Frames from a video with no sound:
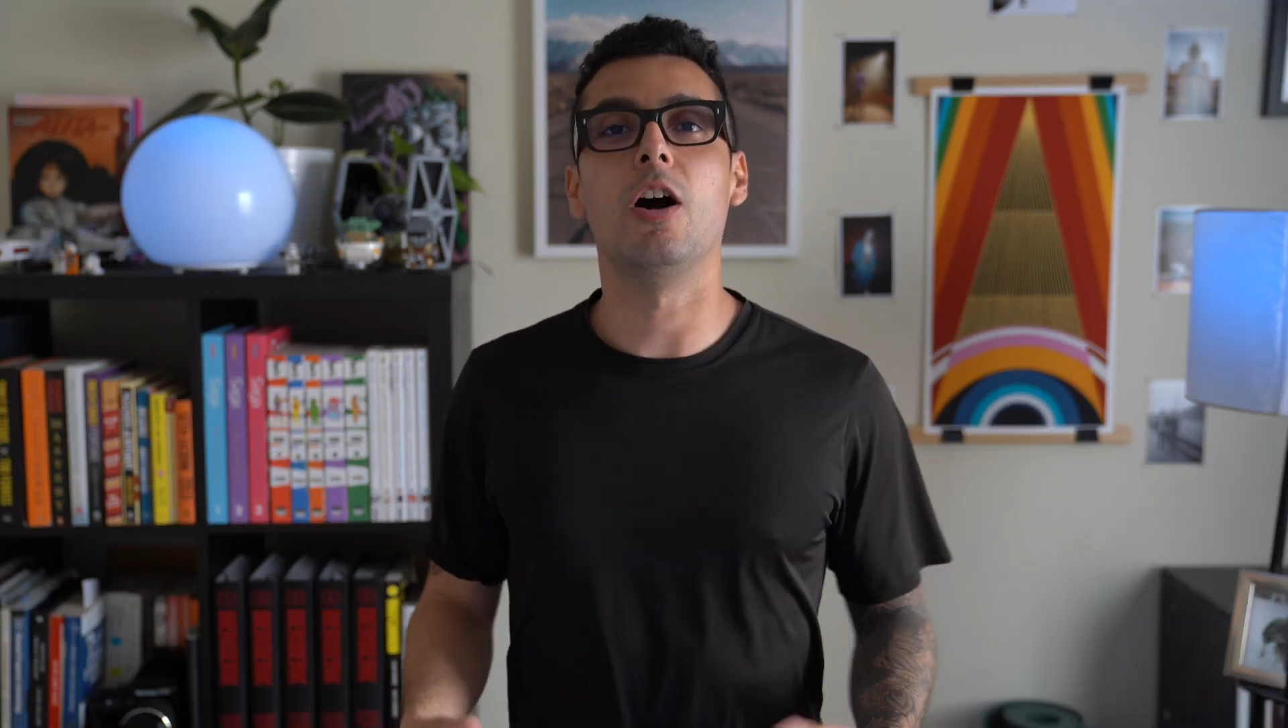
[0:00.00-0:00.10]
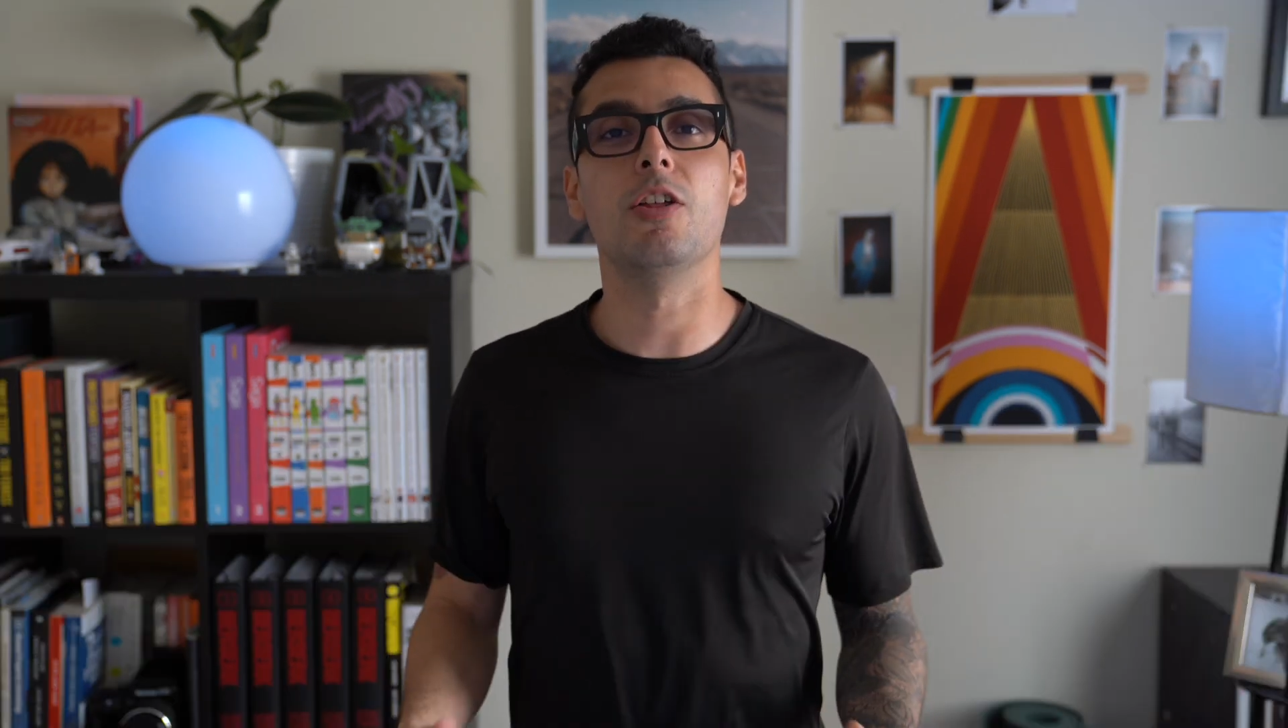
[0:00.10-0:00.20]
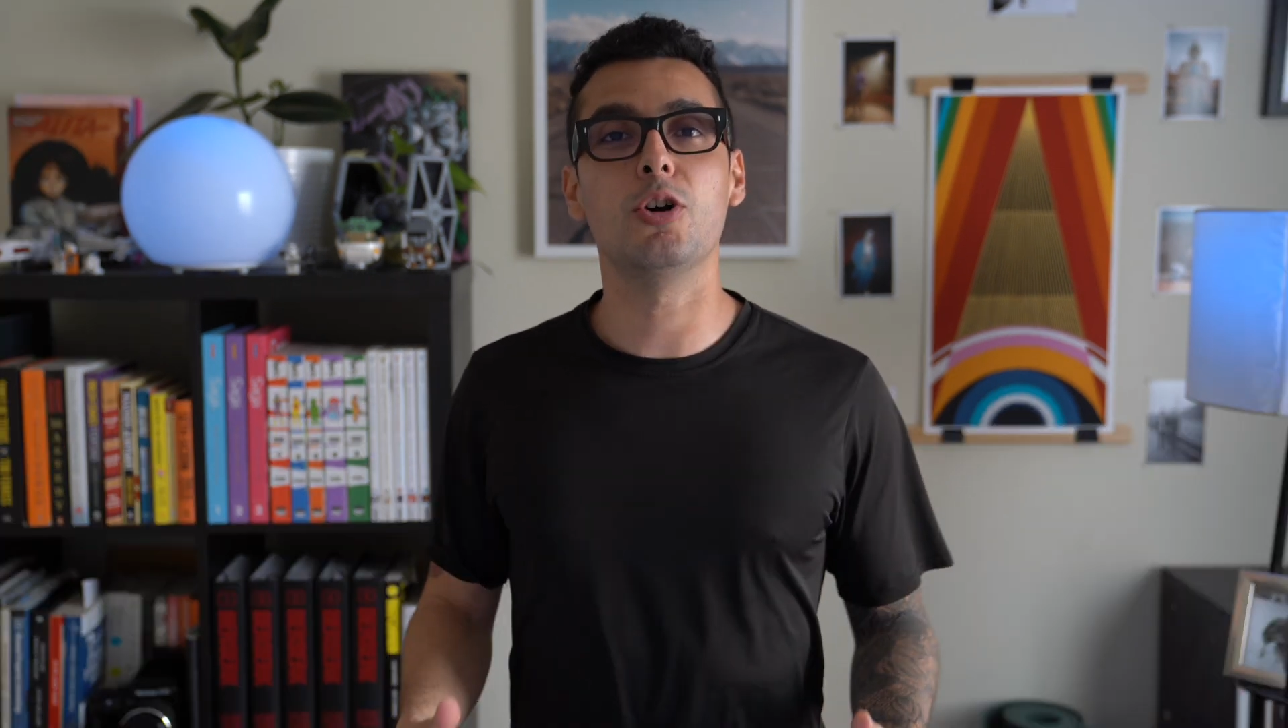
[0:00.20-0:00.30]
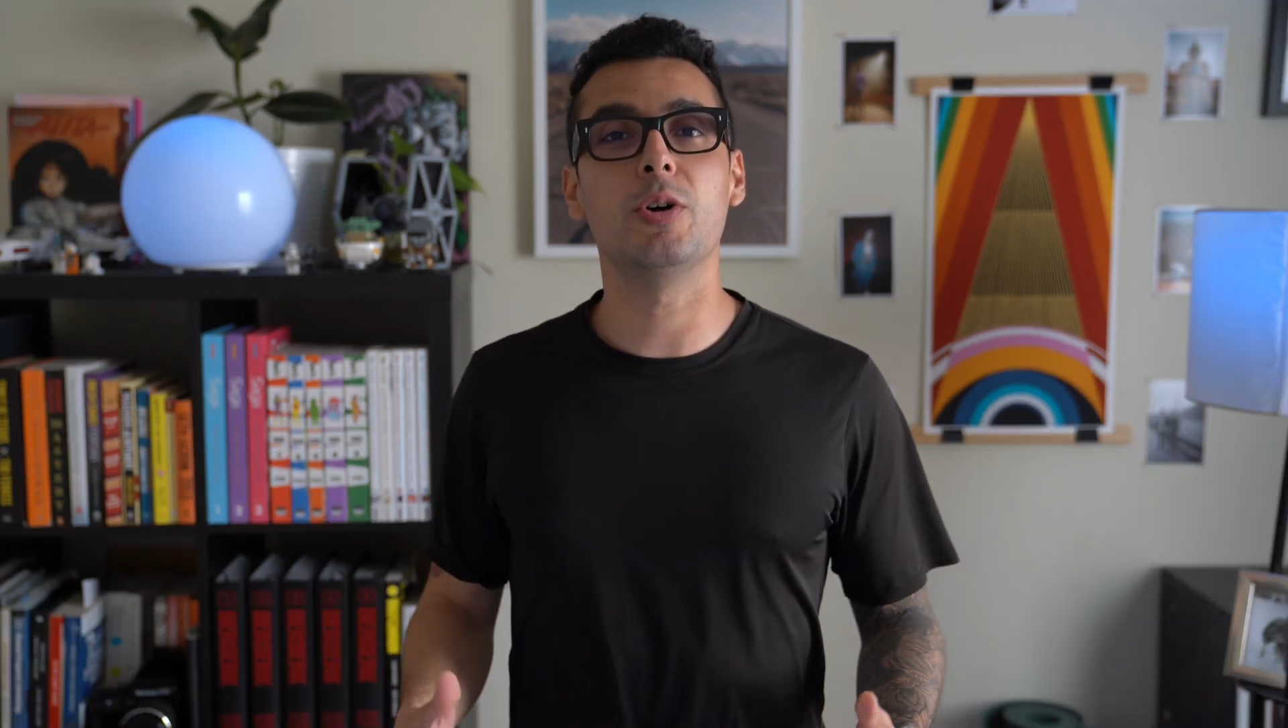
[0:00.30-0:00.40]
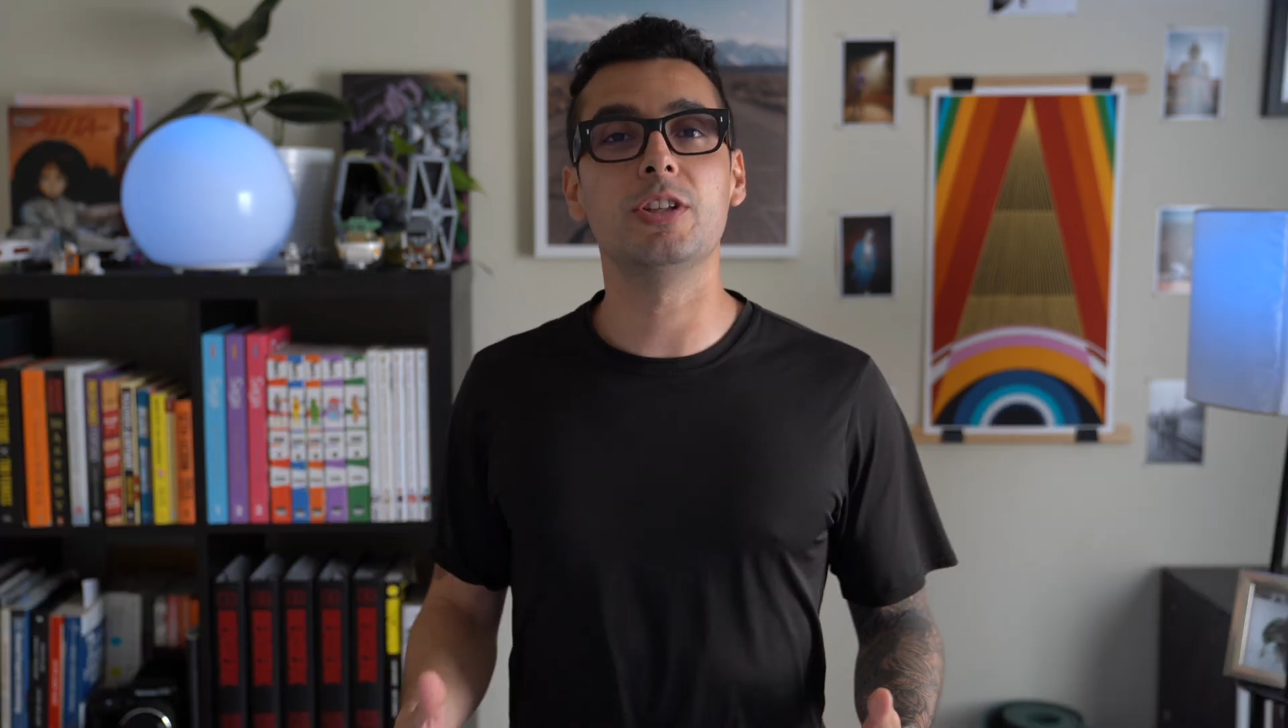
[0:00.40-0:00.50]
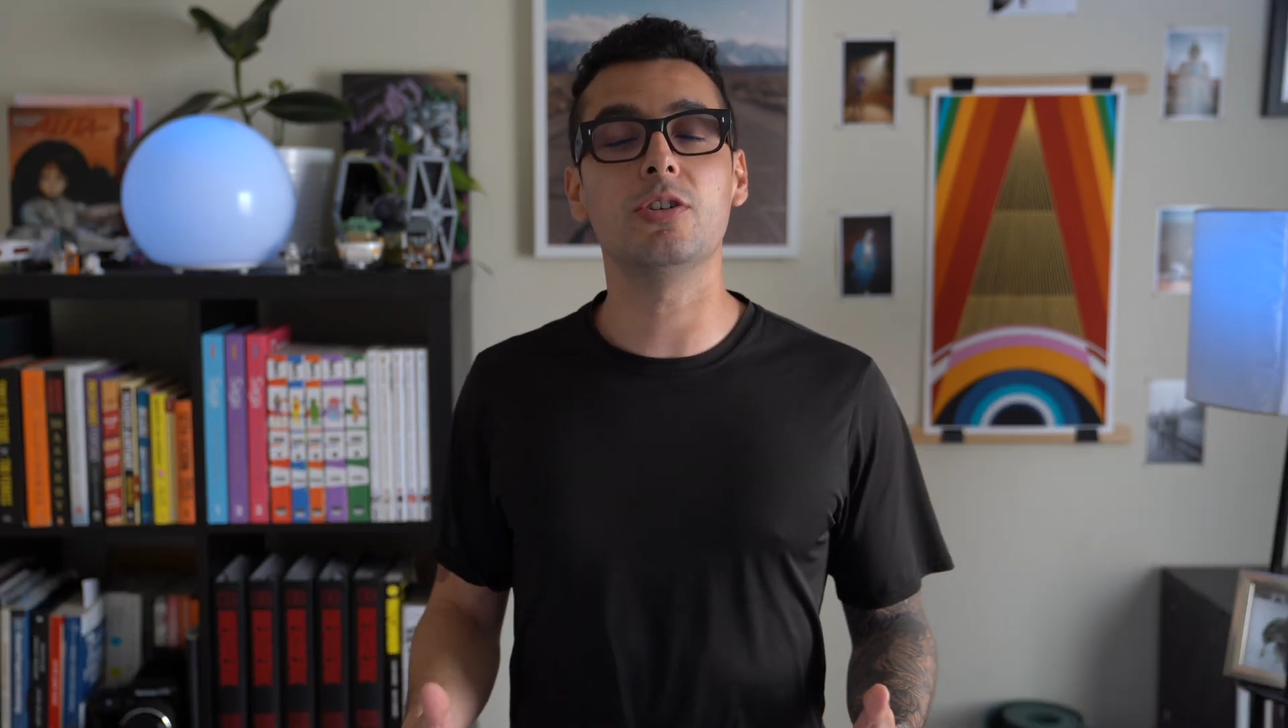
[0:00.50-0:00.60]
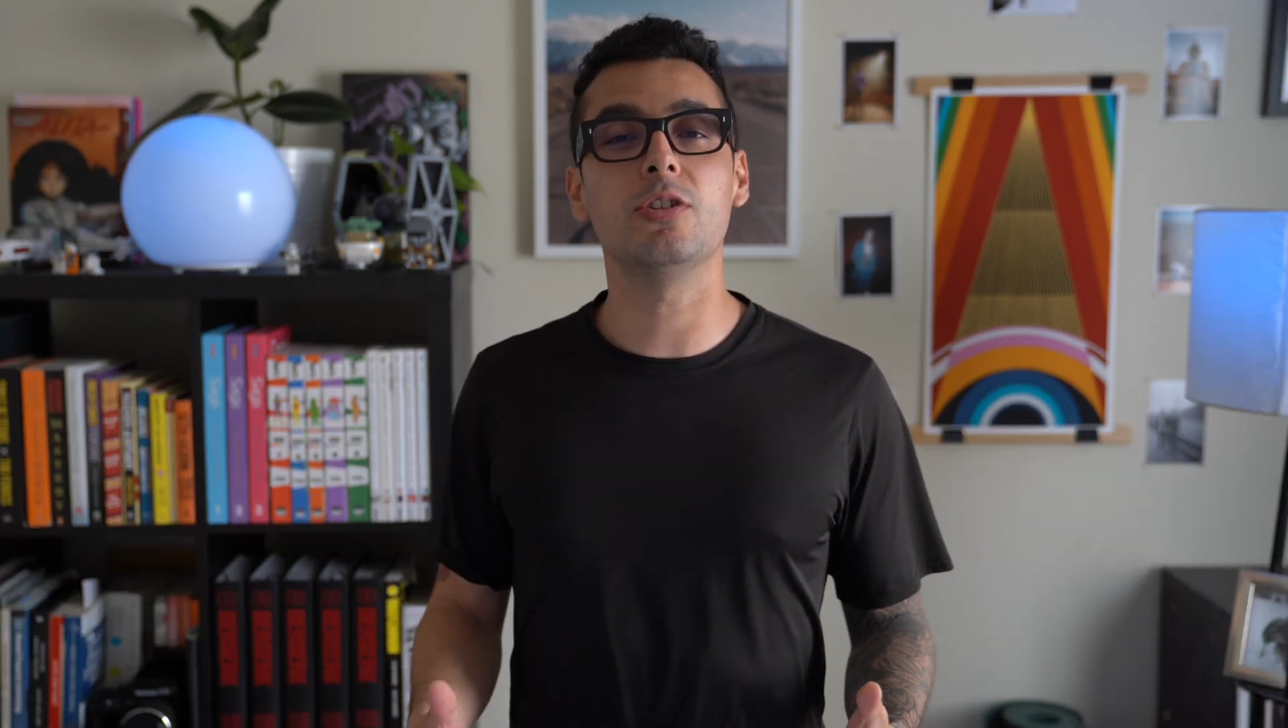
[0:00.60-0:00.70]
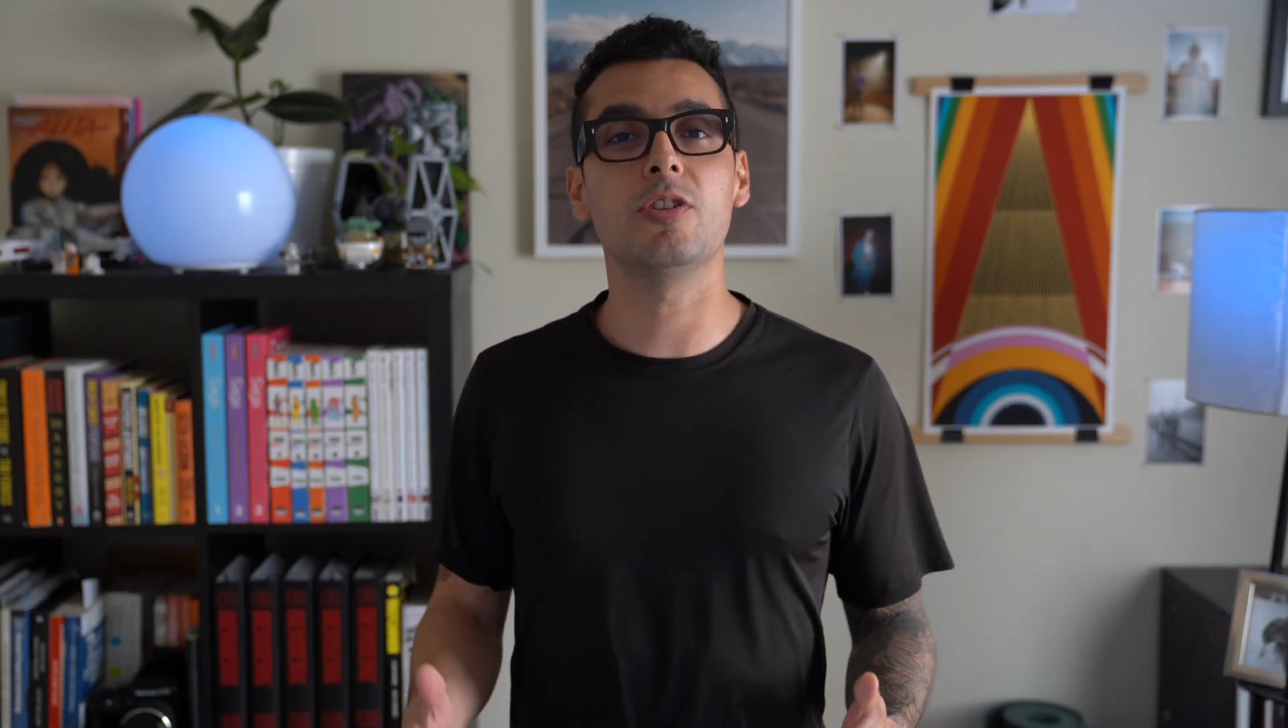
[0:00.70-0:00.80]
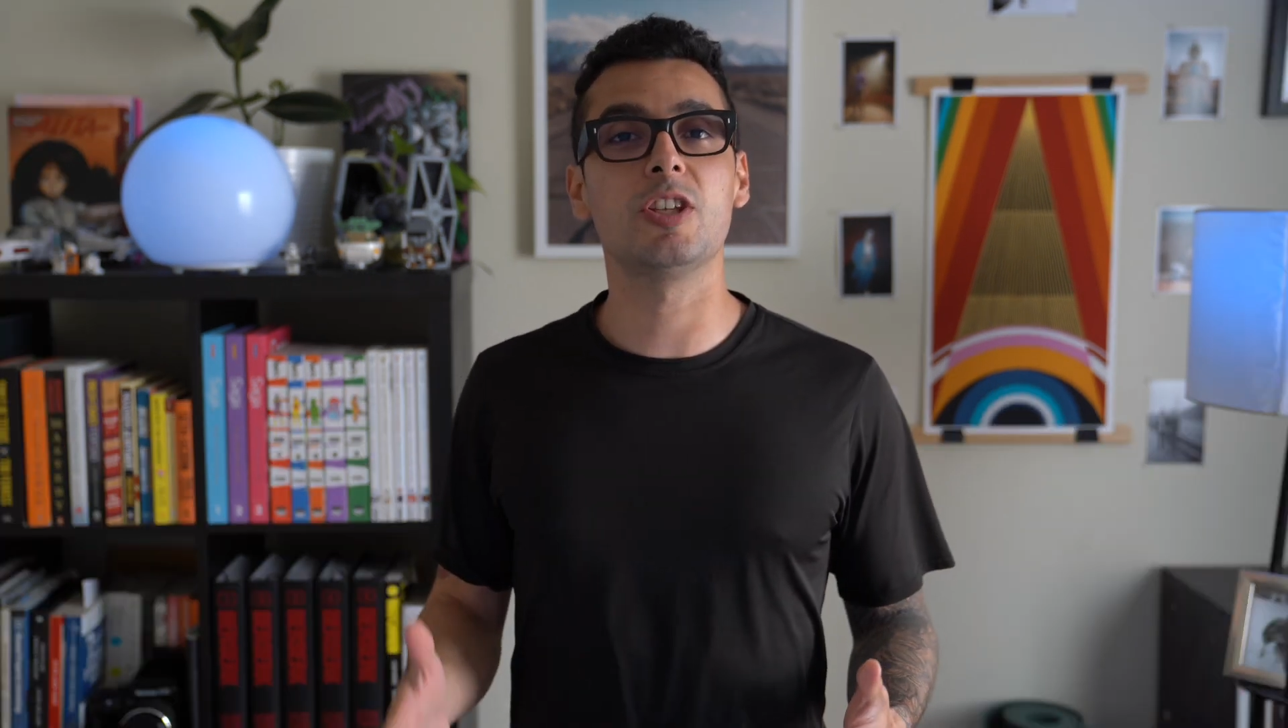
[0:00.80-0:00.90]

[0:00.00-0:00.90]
Although I don't know